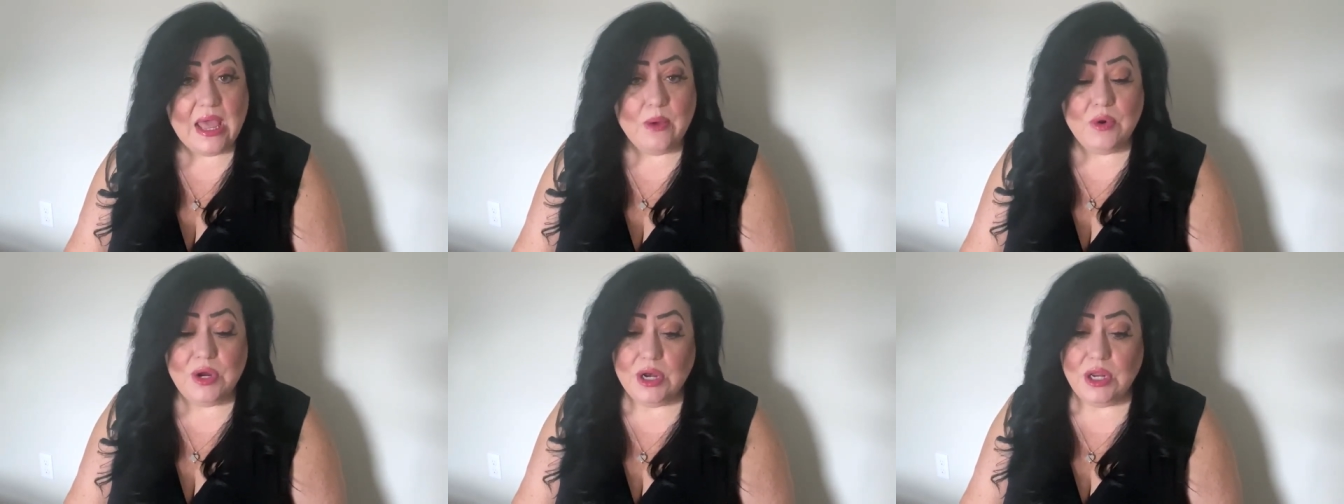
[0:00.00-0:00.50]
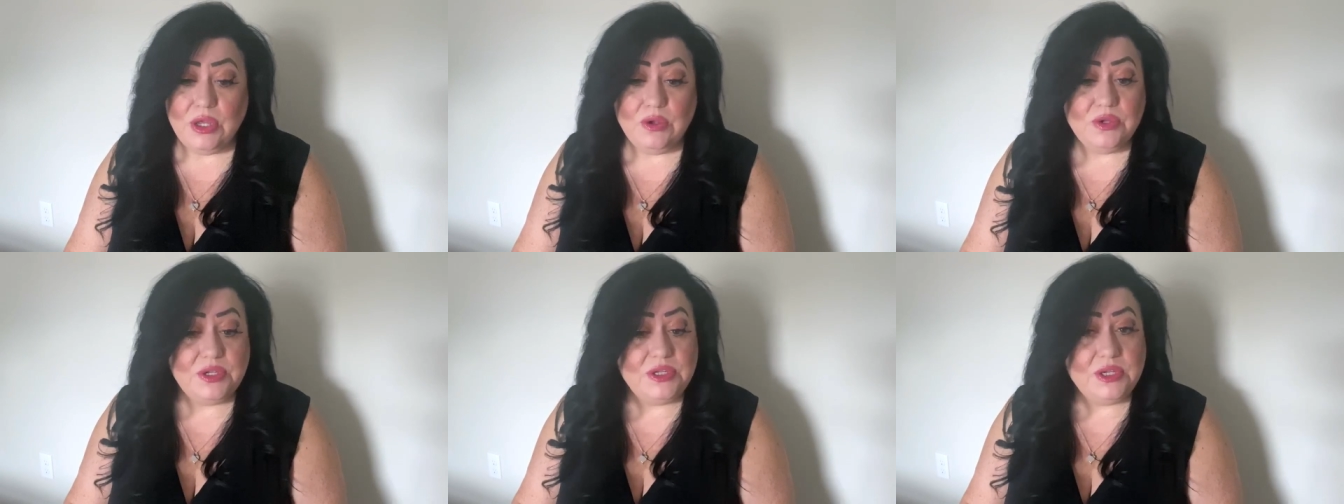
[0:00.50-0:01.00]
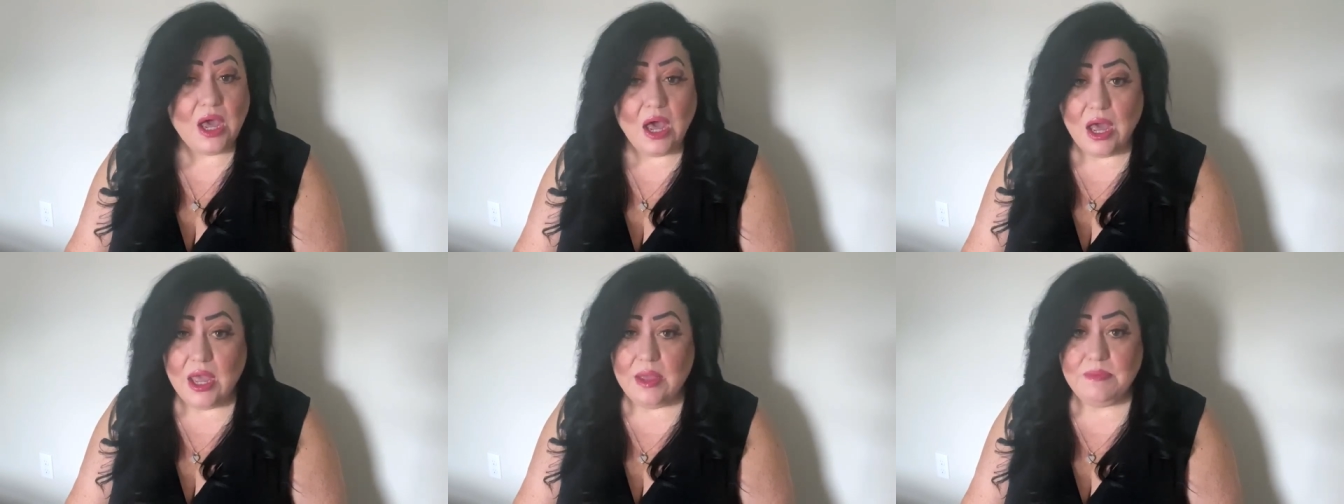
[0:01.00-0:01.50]
We're going to use
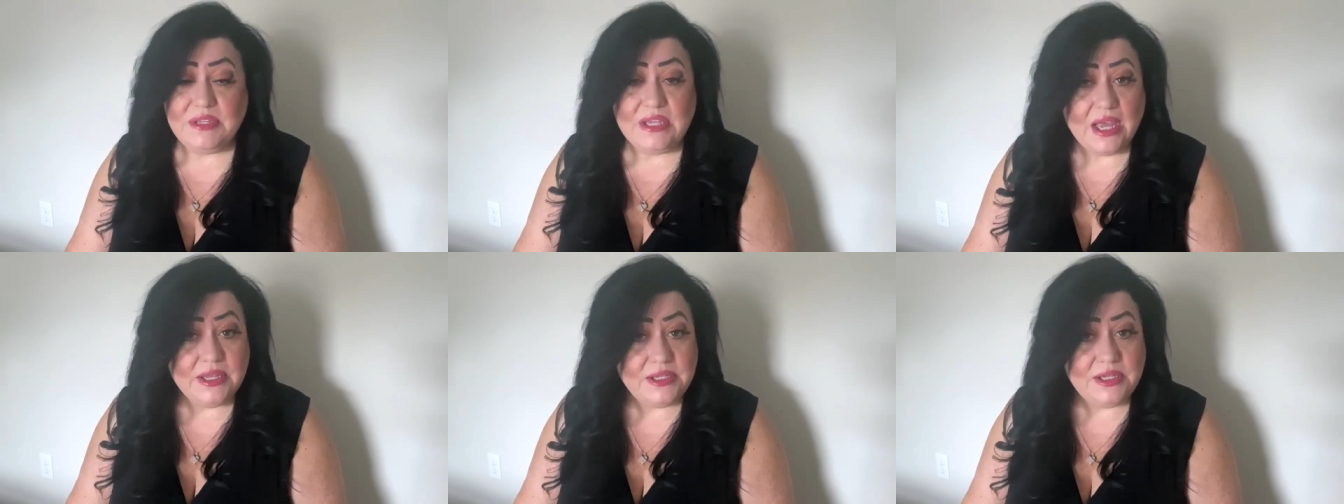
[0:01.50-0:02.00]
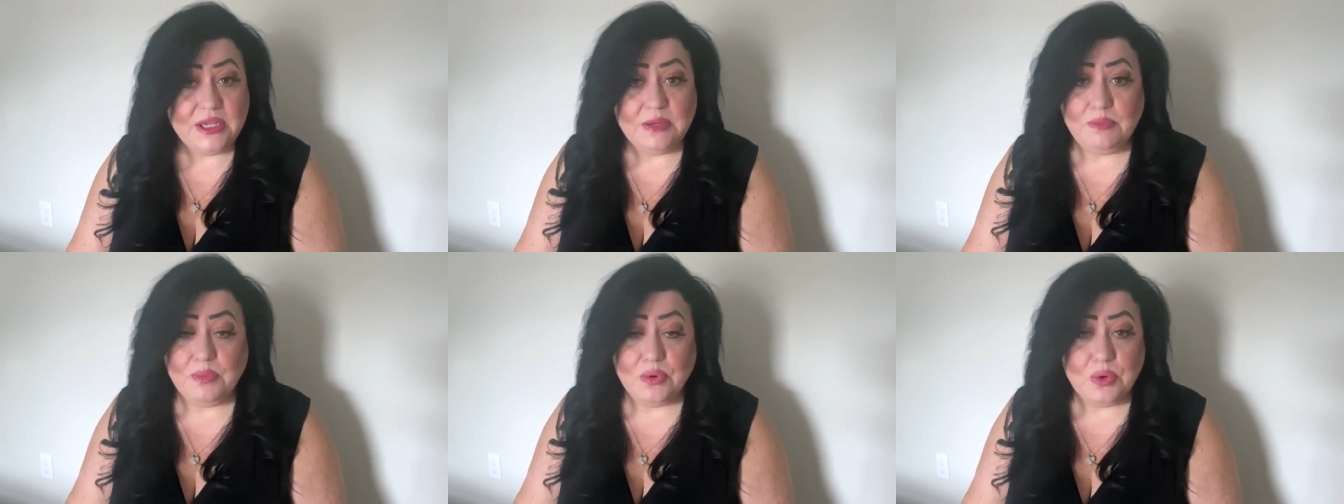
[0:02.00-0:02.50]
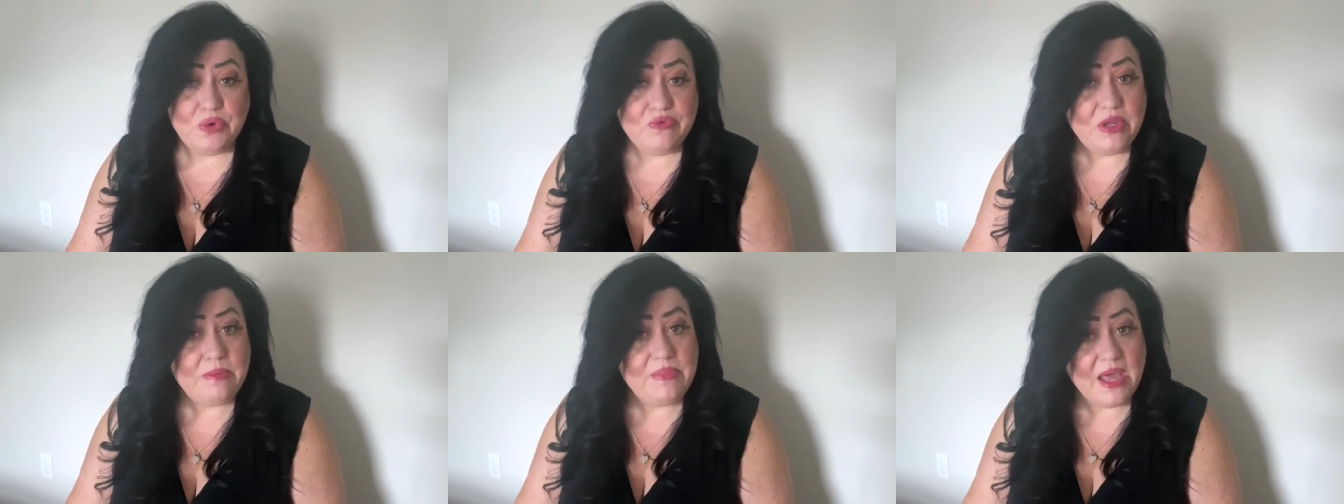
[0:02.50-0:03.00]
time-tested,
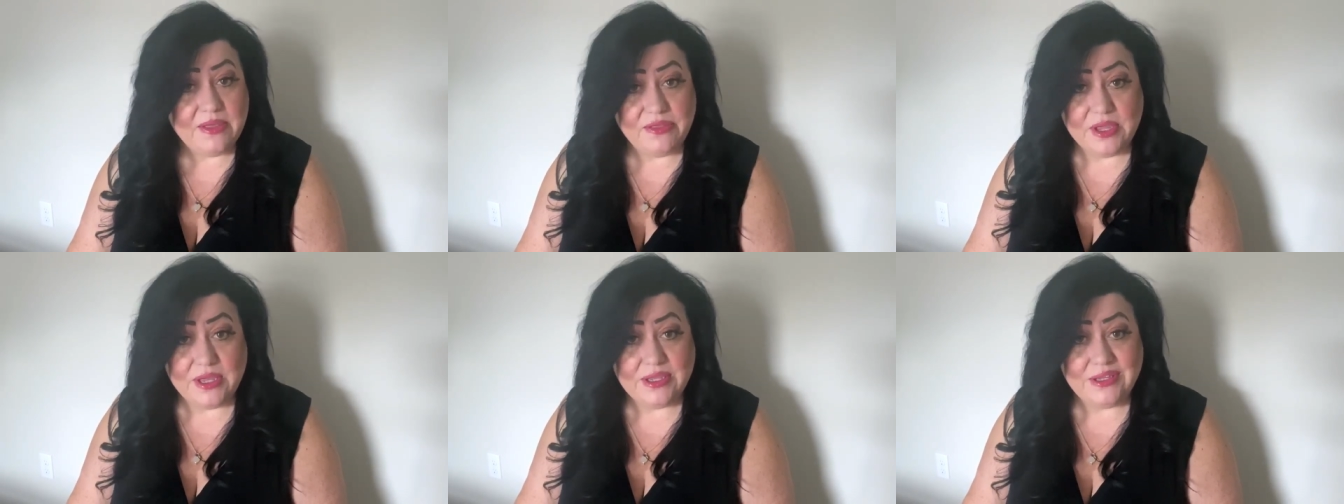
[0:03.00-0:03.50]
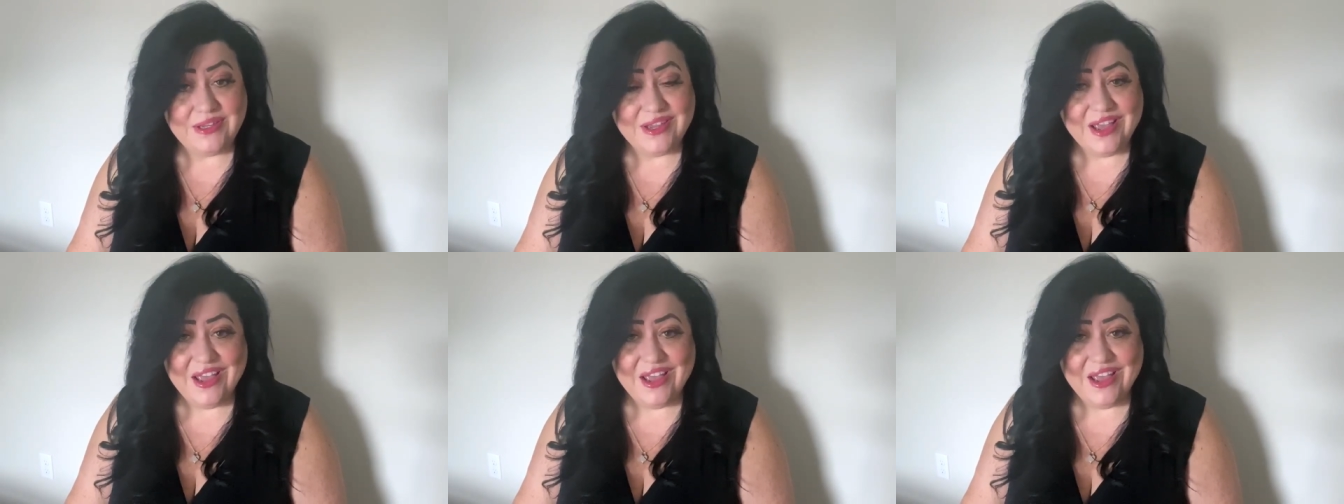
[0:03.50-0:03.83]
proven methods,